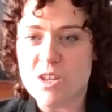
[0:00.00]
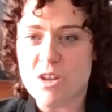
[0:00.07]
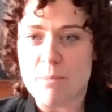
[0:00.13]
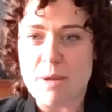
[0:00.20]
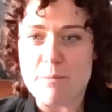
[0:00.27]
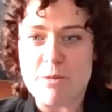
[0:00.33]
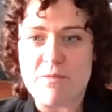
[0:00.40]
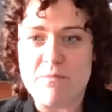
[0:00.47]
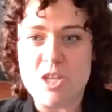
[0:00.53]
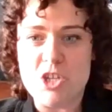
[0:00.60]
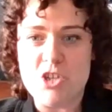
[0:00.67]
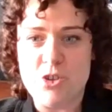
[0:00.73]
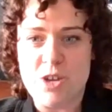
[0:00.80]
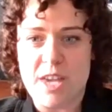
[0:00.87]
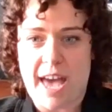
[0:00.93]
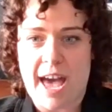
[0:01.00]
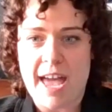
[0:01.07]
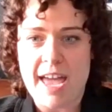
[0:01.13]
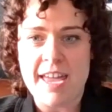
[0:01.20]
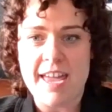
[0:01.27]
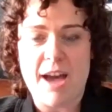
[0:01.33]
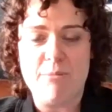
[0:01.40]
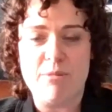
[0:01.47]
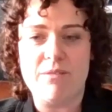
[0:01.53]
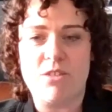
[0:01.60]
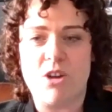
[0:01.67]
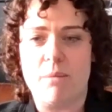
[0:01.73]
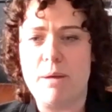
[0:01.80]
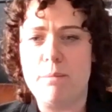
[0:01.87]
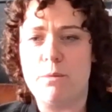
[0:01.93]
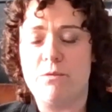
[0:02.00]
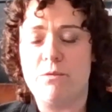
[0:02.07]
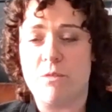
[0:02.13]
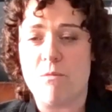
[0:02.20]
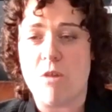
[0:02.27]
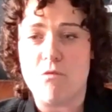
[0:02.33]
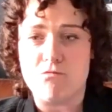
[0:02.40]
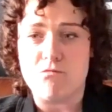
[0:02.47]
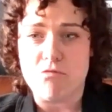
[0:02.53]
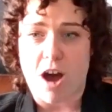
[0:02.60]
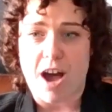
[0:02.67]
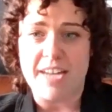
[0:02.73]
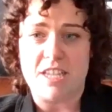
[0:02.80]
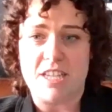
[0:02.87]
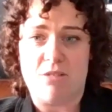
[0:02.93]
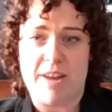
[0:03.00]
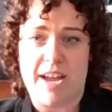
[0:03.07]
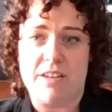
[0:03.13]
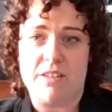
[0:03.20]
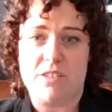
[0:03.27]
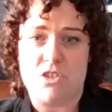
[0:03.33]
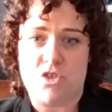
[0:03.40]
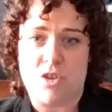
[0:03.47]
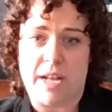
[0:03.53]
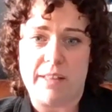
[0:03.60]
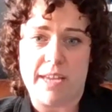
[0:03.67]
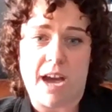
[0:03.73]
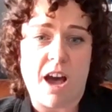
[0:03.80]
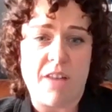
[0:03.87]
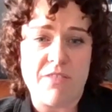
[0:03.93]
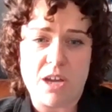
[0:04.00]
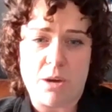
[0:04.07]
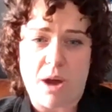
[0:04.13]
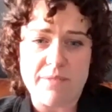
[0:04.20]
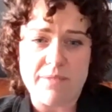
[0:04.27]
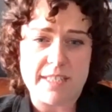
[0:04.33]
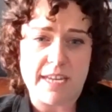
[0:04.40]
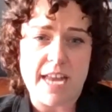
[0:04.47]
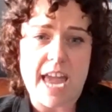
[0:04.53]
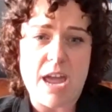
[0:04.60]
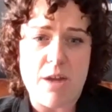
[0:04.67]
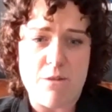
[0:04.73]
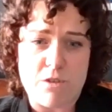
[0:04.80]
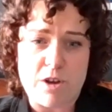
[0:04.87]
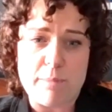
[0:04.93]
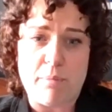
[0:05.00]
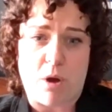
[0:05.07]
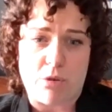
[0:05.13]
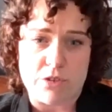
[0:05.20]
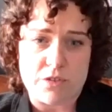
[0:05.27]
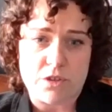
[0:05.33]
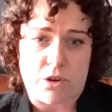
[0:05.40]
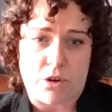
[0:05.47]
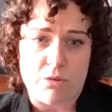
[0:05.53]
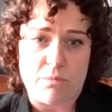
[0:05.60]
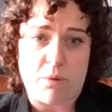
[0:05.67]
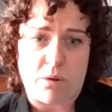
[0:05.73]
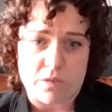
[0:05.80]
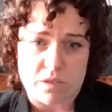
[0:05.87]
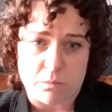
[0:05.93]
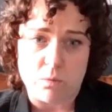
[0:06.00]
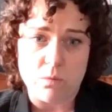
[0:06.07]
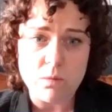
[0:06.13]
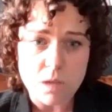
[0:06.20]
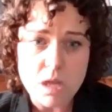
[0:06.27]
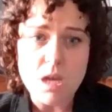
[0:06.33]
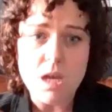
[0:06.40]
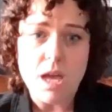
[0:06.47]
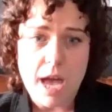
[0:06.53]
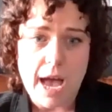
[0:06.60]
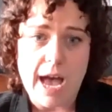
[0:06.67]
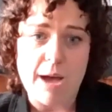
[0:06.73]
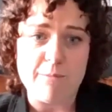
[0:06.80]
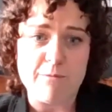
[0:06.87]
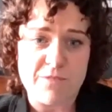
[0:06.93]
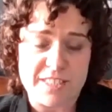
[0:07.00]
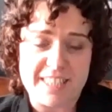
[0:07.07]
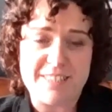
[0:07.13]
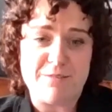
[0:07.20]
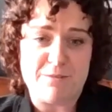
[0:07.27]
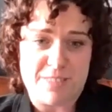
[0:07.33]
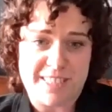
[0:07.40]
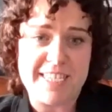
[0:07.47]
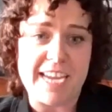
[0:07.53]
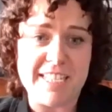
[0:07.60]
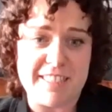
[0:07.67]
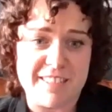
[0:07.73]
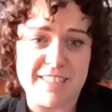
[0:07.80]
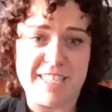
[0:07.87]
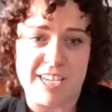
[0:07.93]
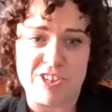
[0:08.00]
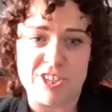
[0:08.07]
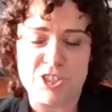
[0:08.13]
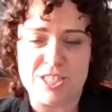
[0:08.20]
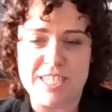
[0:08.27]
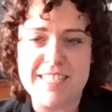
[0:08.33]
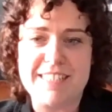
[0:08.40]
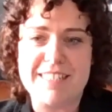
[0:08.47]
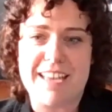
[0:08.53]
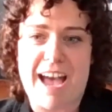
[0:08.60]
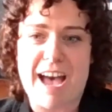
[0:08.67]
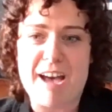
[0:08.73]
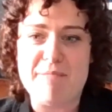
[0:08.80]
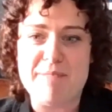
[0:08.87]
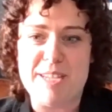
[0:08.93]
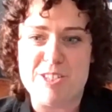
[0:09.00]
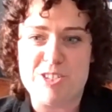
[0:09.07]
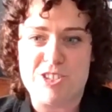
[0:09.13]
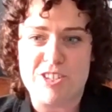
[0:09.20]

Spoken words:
also got people from the UK, and we've got people from right around Australia. I think I've seen every postcode possible for states and territories in